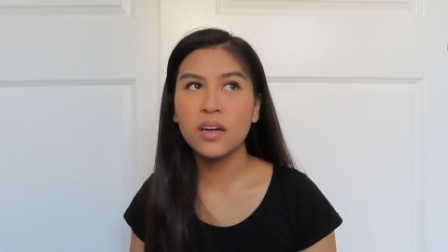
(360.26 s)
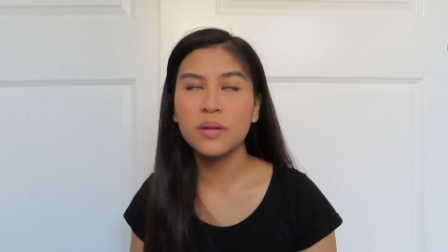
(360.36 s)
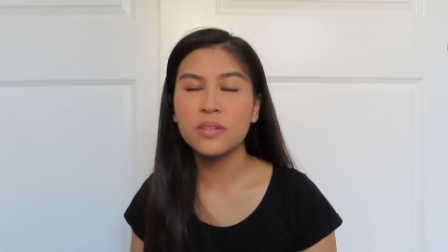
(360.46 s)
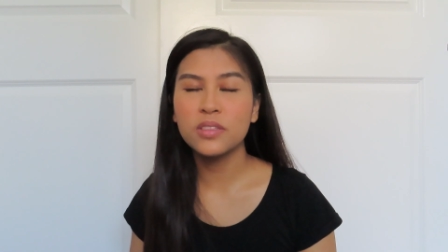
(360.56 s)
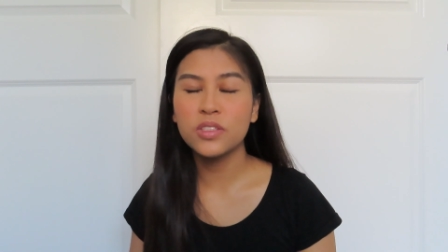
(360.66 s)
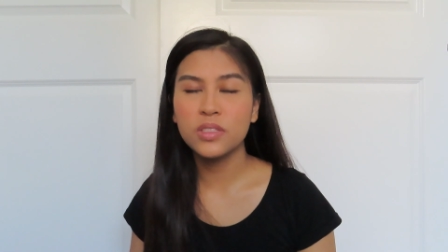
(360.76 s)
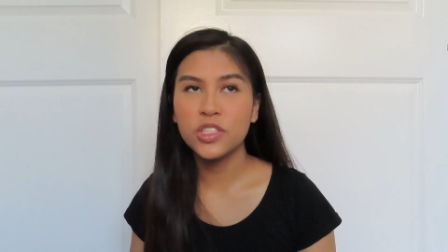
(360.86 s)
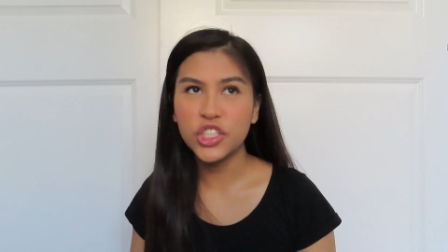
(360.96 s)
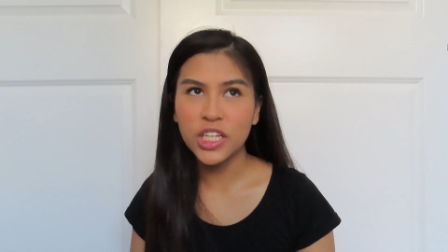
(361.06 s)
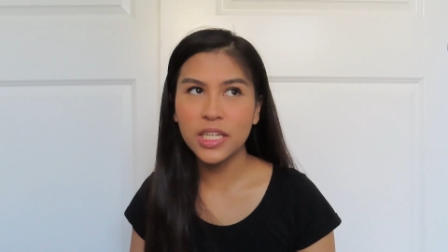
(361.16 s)
on
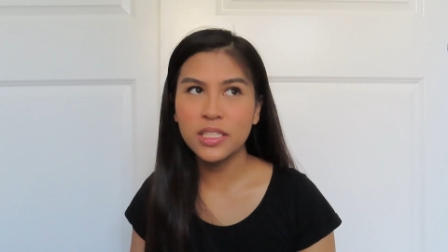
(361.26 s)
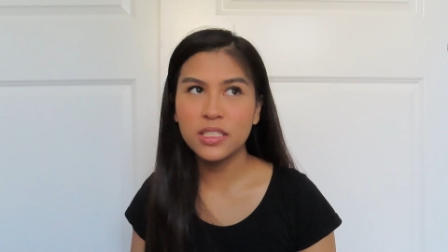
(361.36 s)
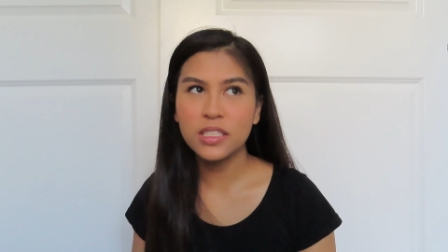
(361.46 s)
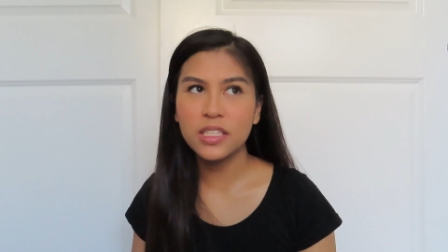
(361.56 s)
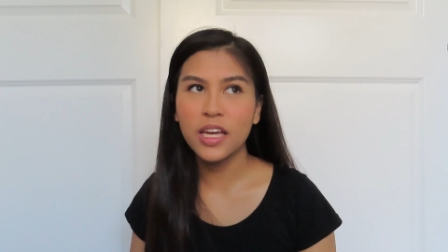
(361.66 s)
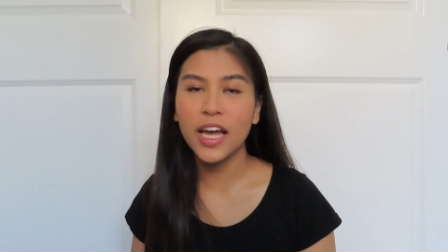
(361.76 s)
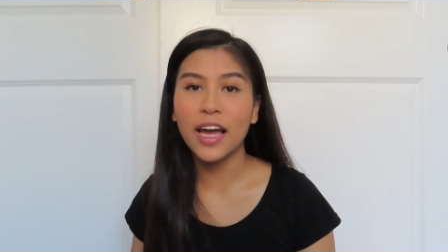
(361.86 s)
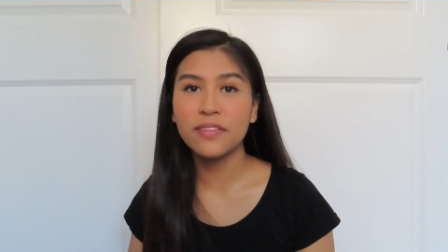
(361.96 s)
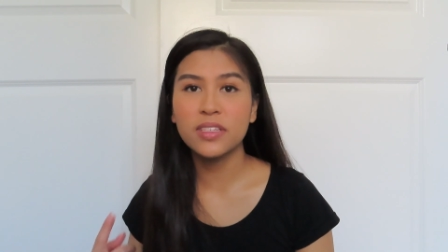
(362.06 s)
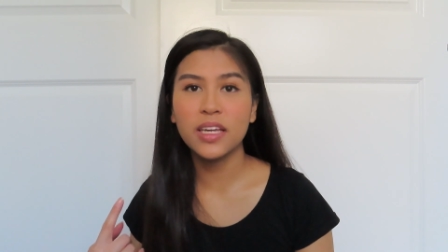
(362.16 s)
jeans, I
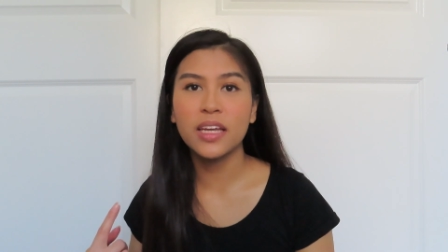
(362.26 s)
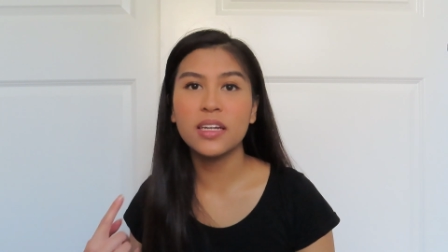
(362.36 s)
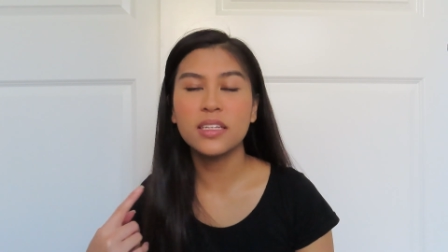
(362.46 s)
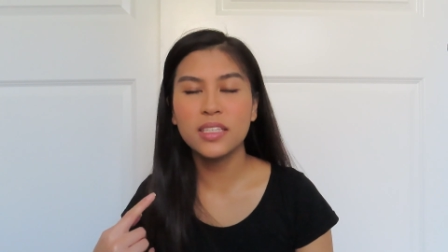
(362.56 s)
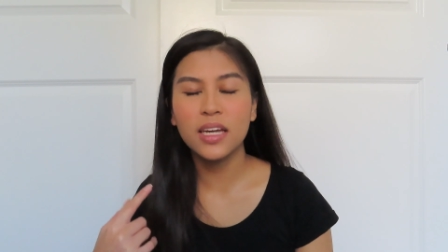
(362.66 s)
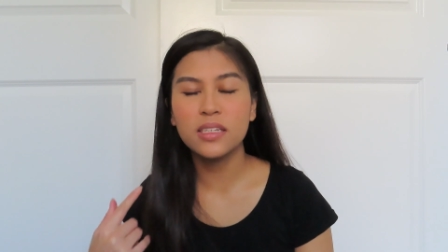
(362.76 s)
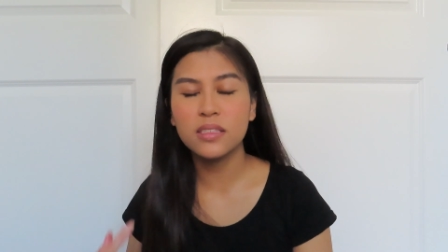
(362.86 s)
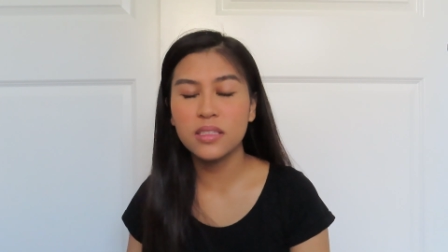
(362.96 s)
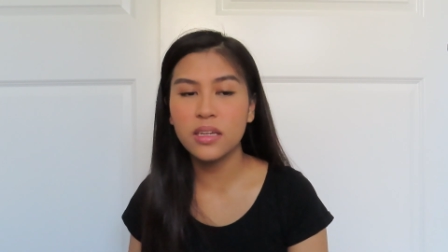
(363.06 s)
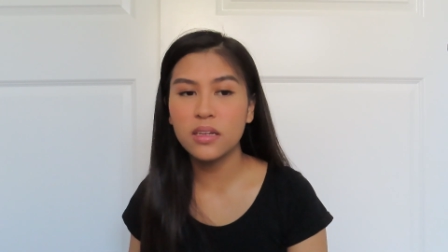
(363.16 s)
have to get a size
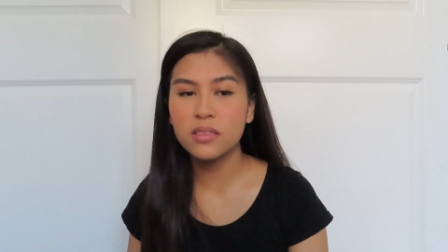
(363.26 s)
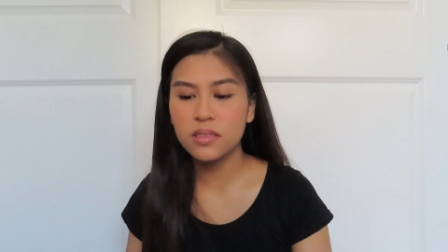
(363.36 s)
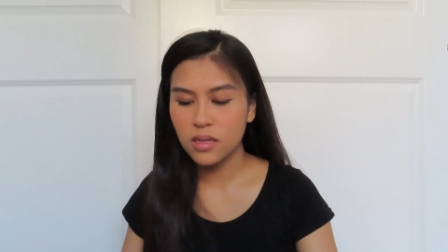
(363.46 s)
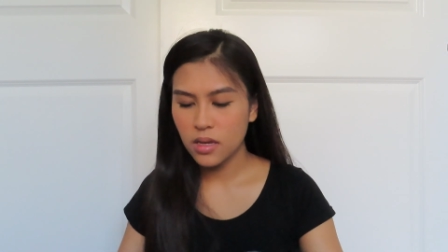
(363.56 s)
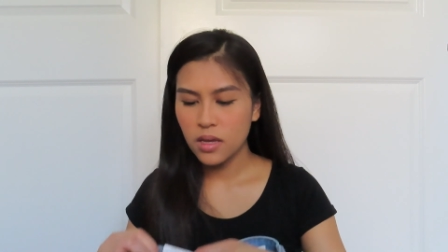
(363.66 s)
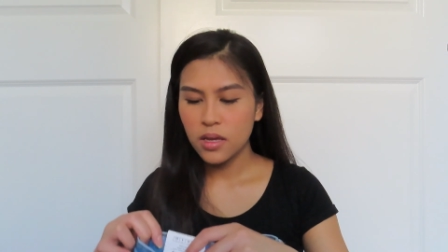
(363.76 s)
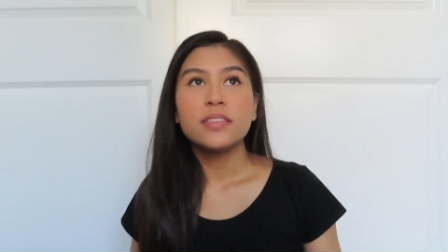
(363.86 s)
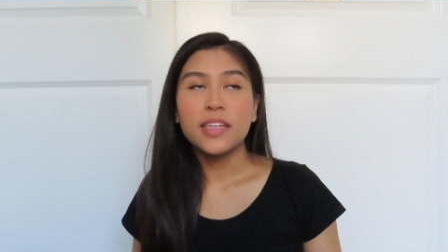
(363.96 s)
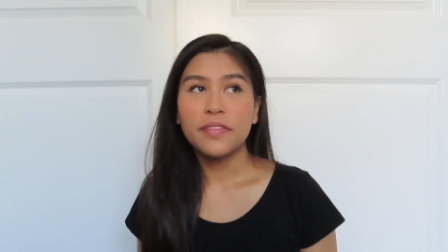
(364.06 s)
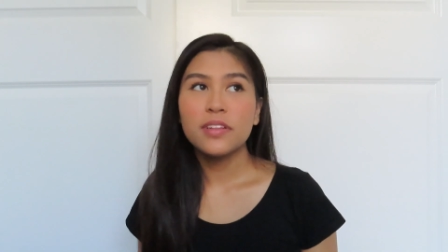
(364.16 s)
6
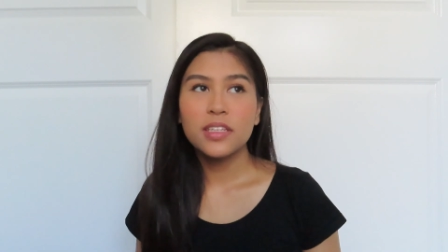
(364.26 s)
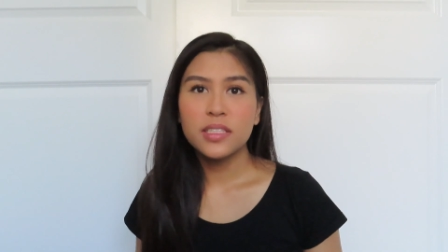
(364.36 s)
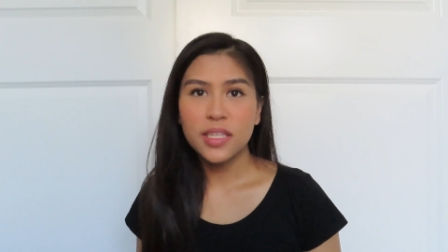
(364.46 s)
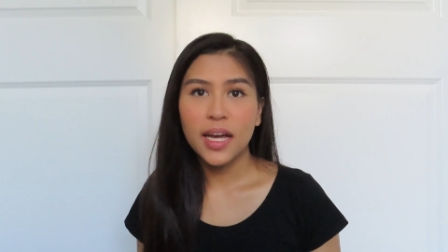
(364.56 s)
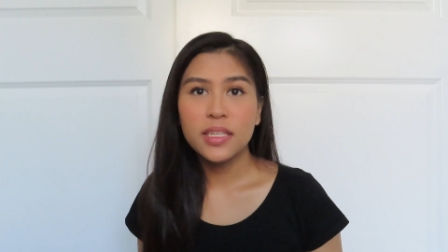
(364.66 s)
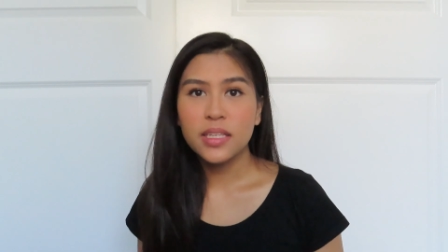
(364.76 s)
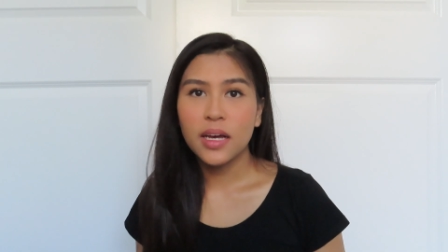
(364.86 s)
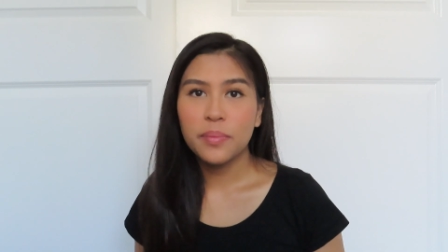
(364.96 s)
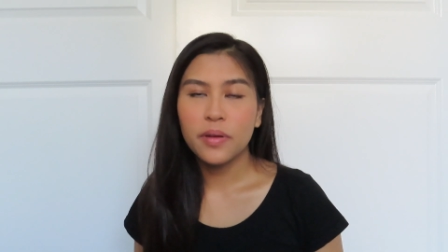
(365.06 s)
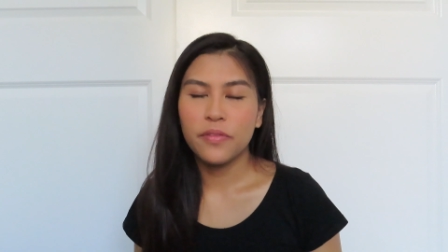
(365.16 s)
Definitely size
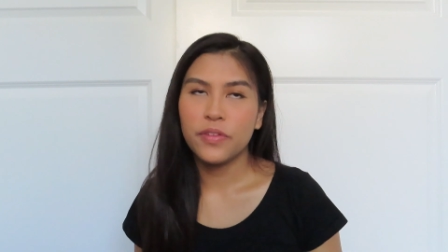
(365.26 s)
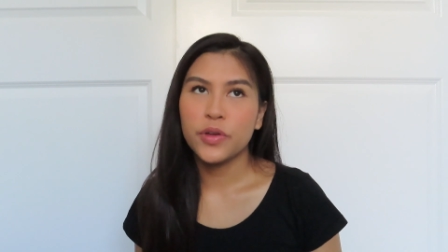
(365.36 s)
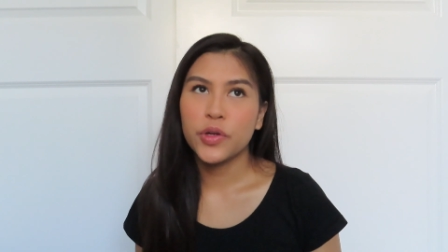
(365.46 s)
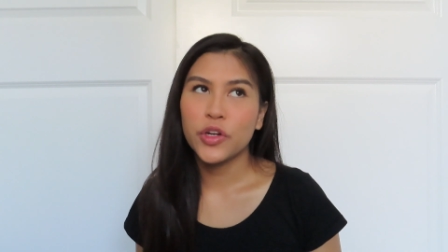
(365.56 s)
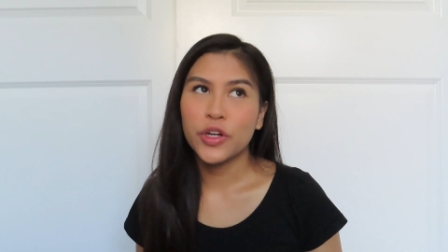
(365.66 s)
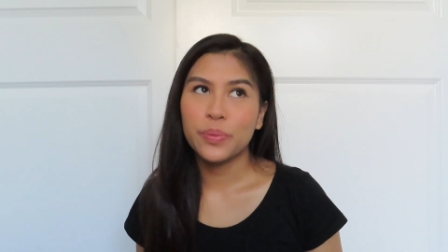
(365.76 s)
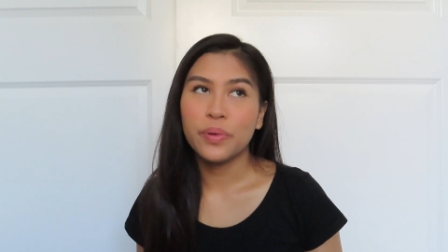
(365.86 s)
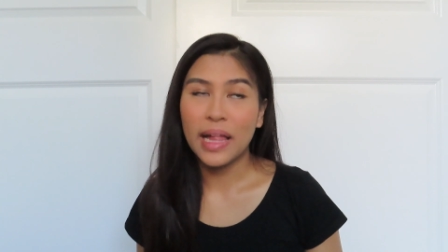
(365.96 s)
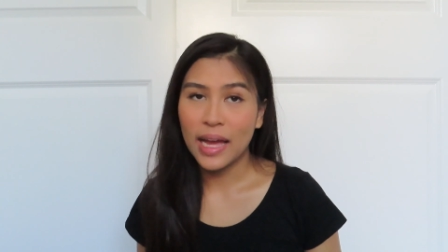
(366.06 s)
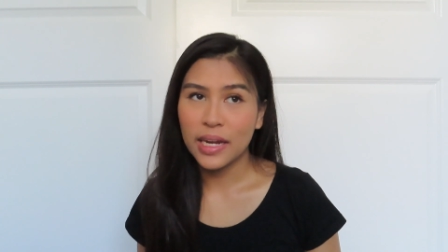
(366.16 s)
up if you're
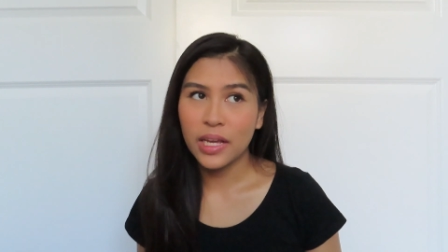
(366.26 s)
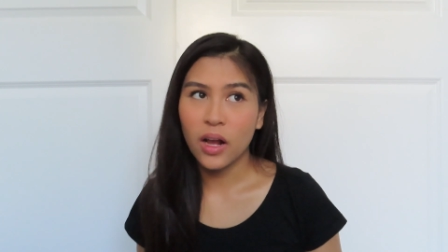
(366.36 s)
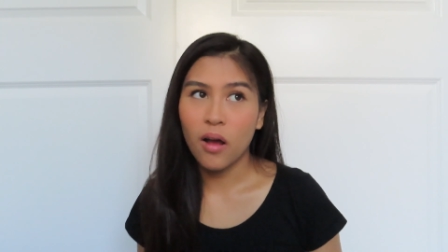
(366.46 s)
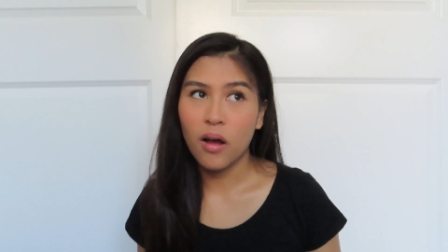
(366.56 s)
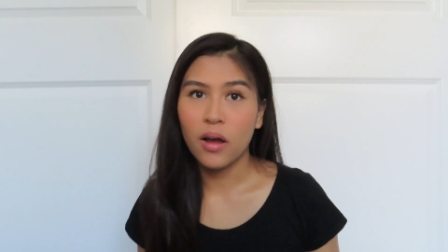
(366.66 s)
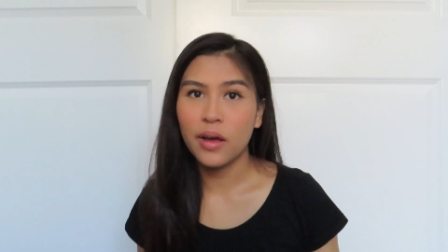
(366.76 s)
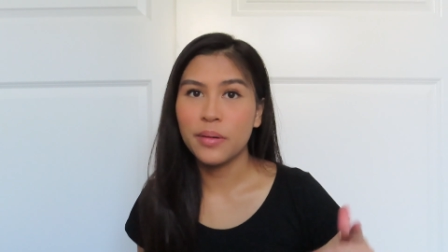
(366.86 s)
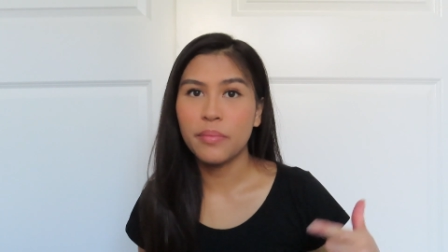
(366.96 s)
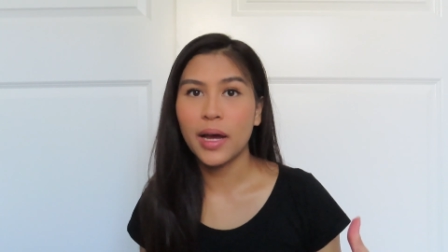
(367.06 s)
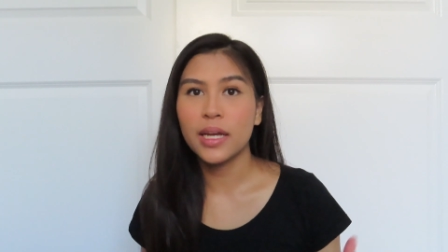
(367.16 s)
planning
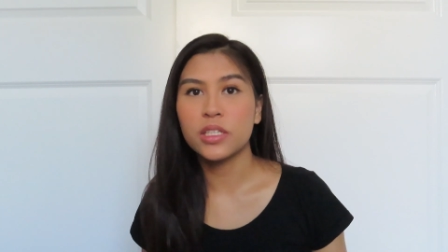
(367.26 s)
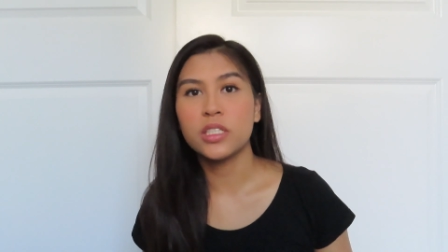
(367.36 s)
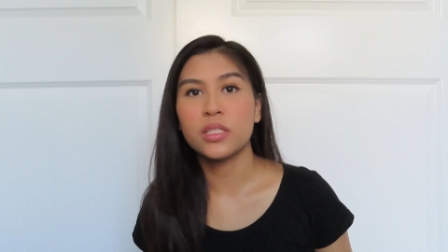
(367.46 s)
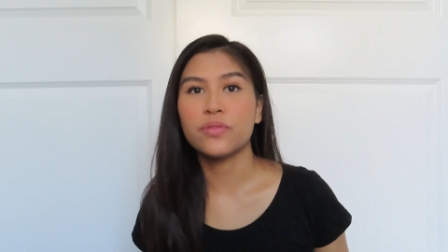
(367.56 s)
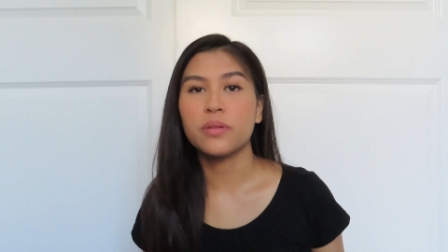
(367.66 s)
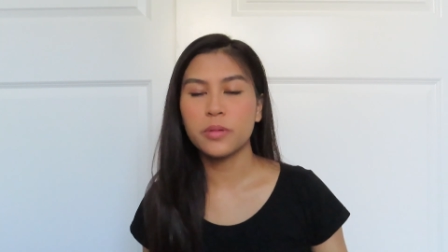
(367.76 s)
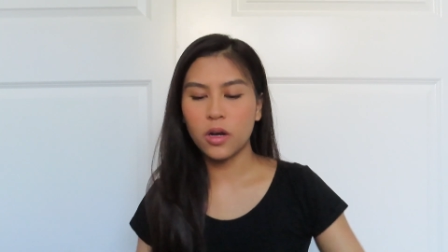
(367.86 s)
on buying jeans from